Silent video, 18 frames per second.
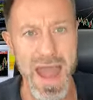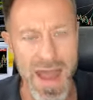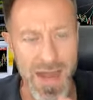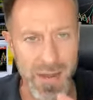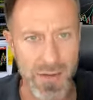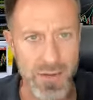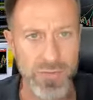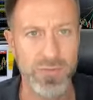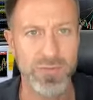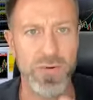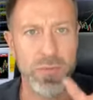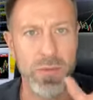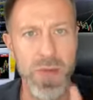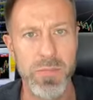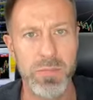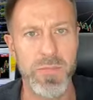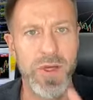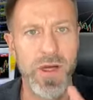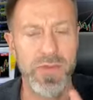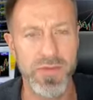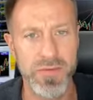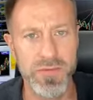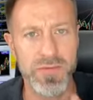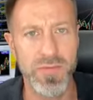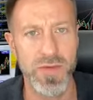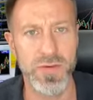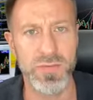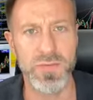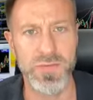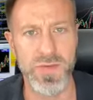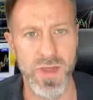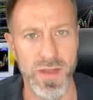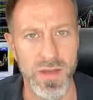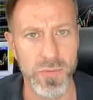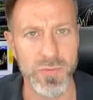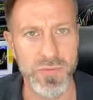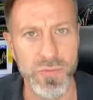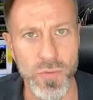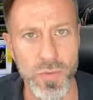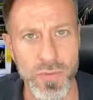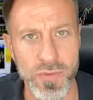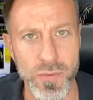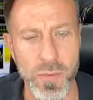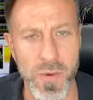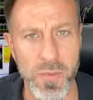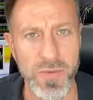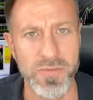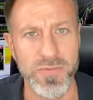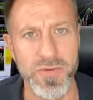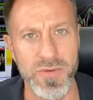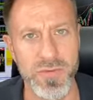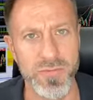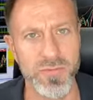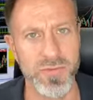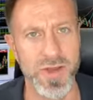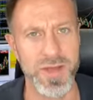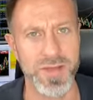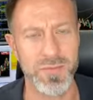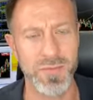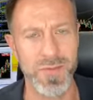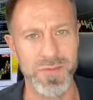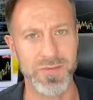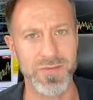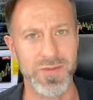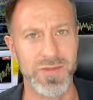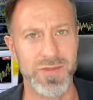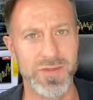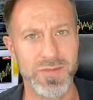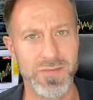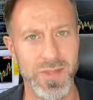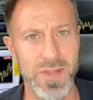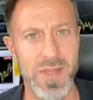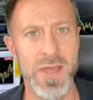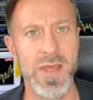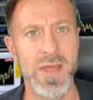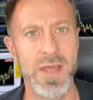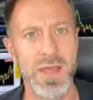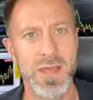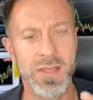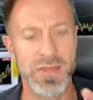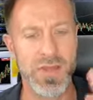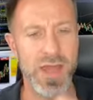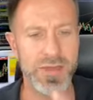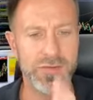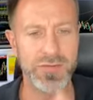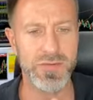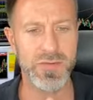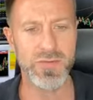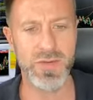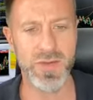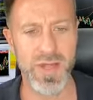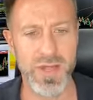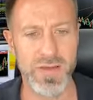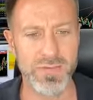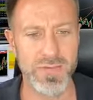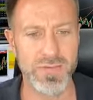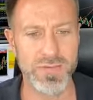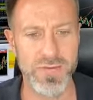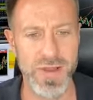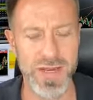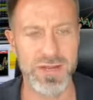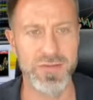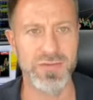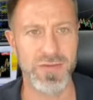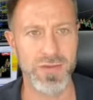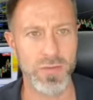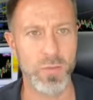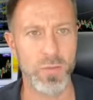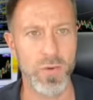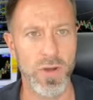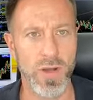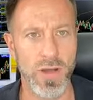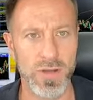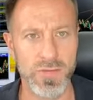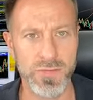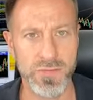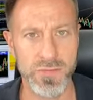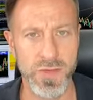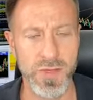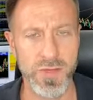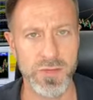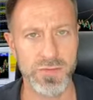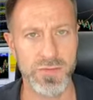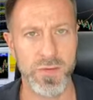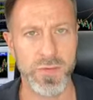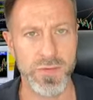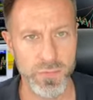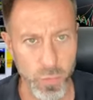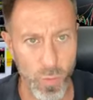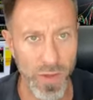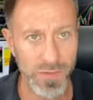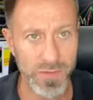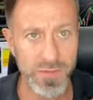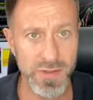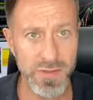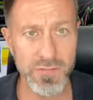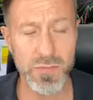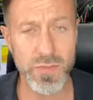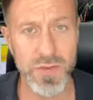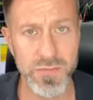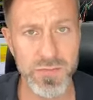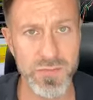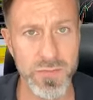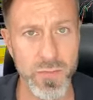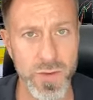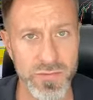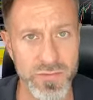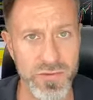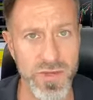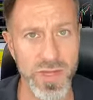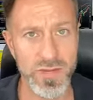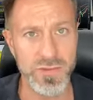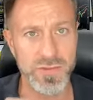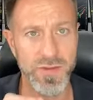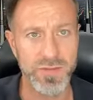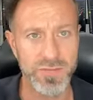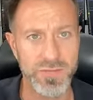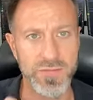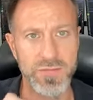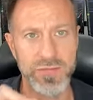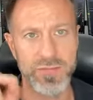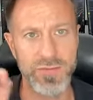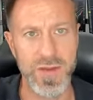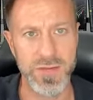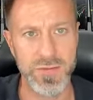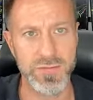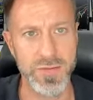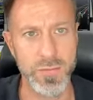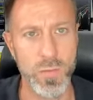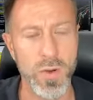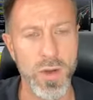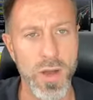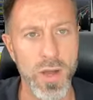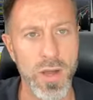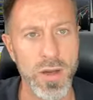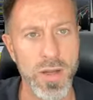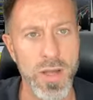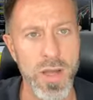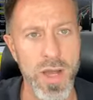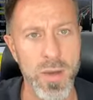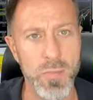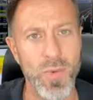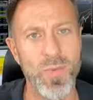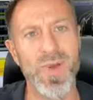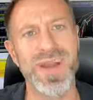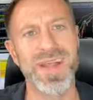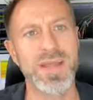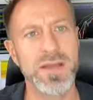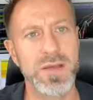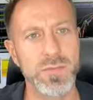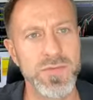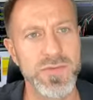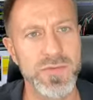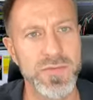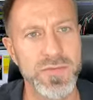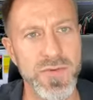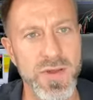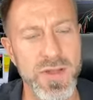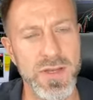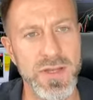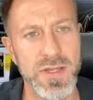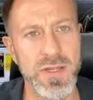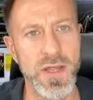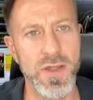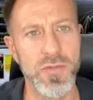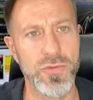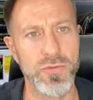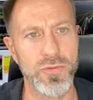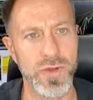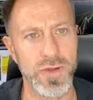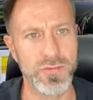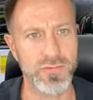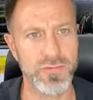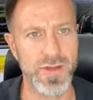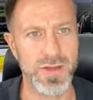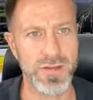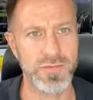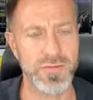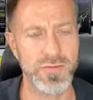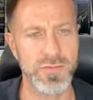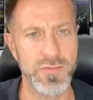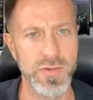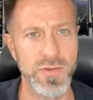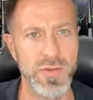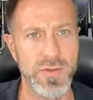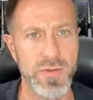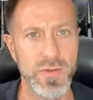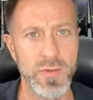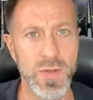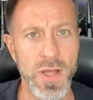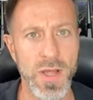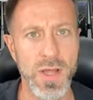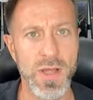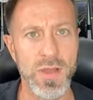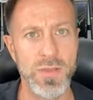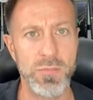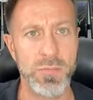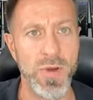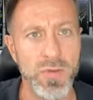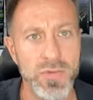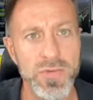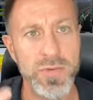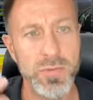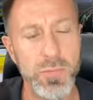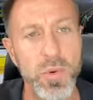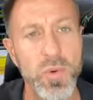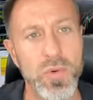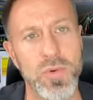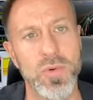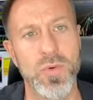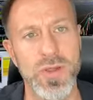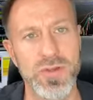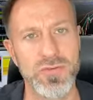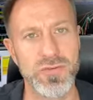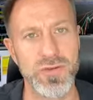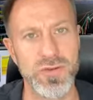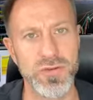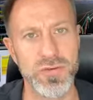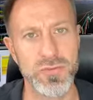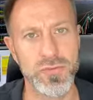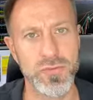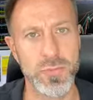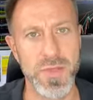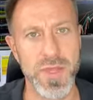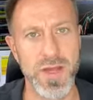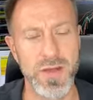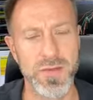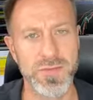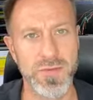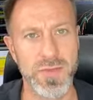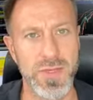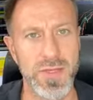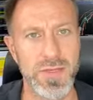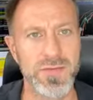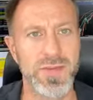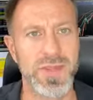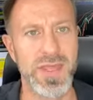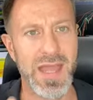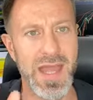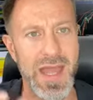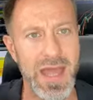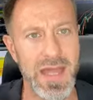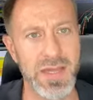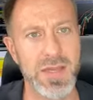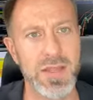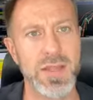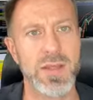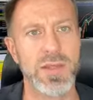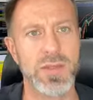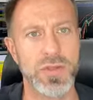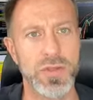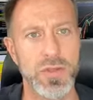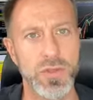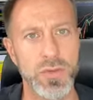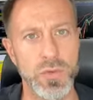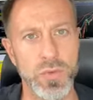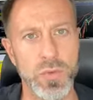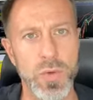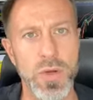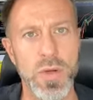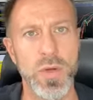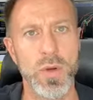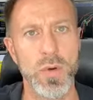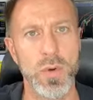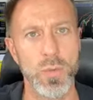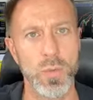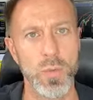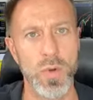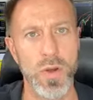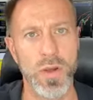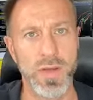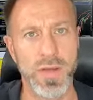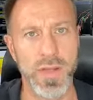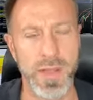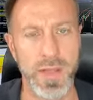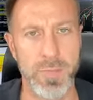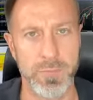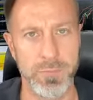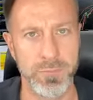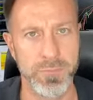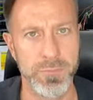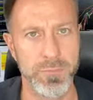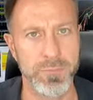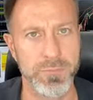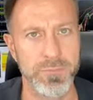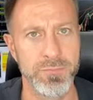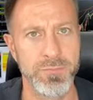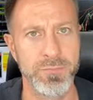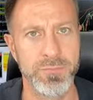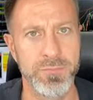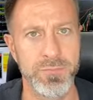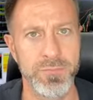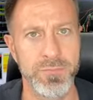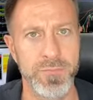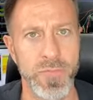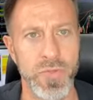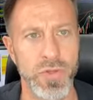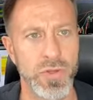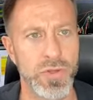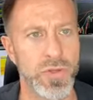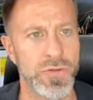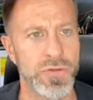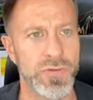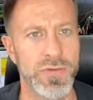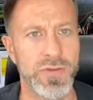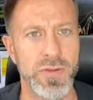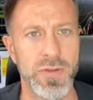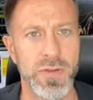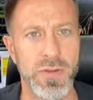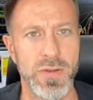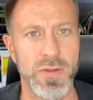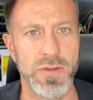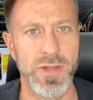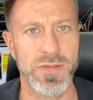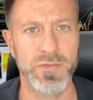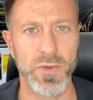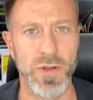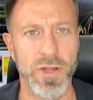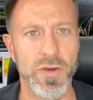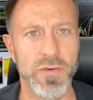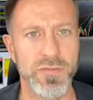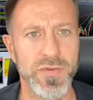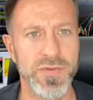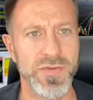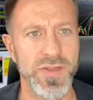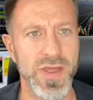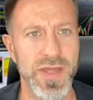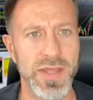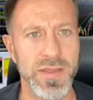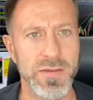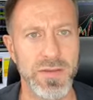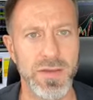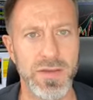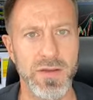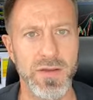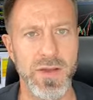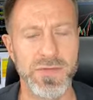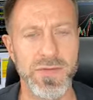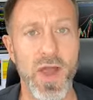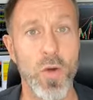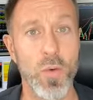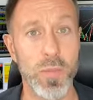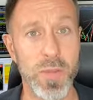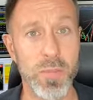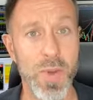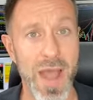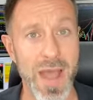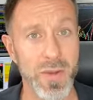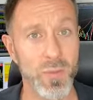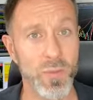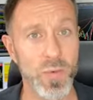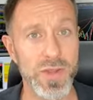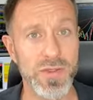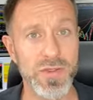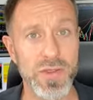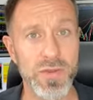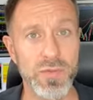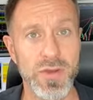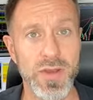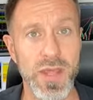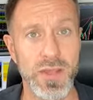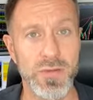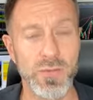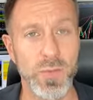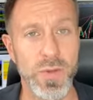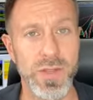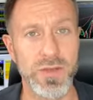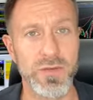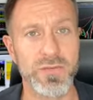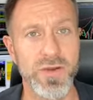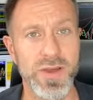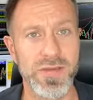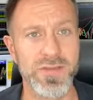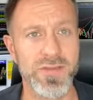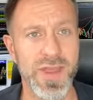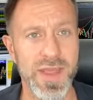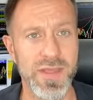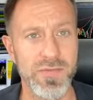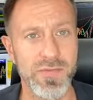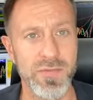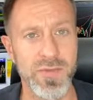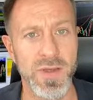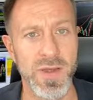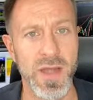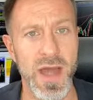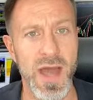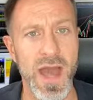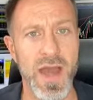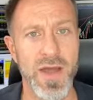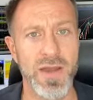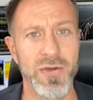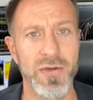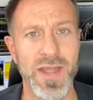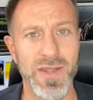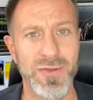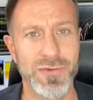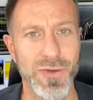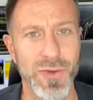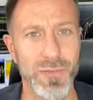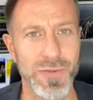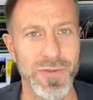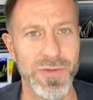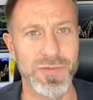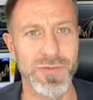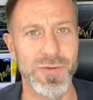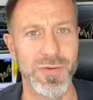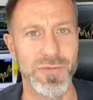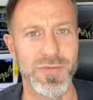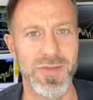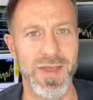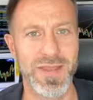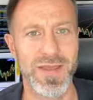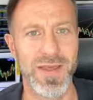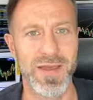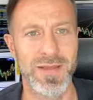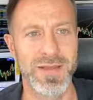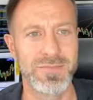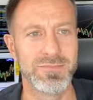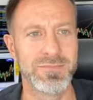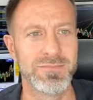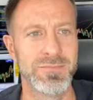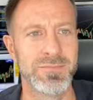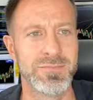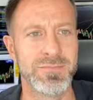And remember this final saying, I was taught this by my first trading mentor. He said, yes, you can have a strategy that works. So it's one thing to ask the question, does the strategy work? But when it comes to finding the right strategy for you, the most important question you should be asking is, can you work it? Good. That's all I got for today, guys. I'll be back with you next week. Trade safe, and I'll catch up with you soon. Take care.